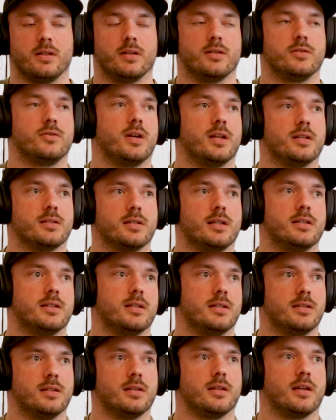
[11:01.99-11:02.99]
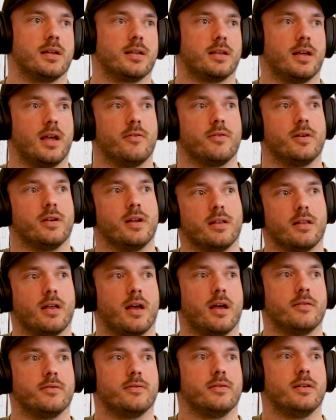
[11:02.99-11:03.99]
and translates into like everyday
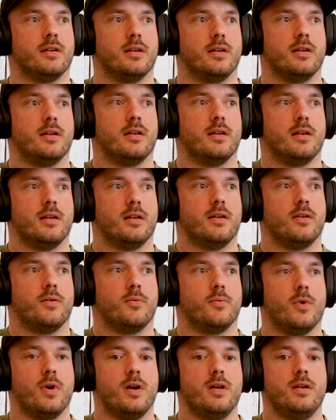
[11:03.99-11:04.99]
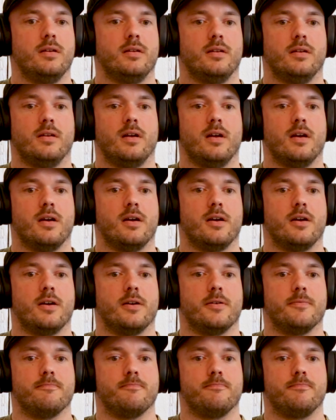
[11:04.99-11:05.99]
life. What,
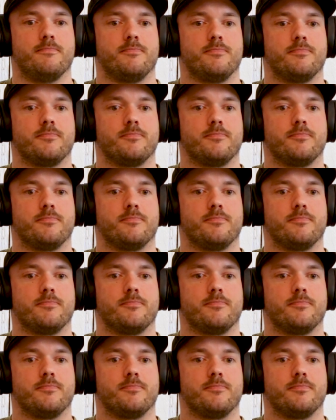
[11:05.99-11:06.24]
I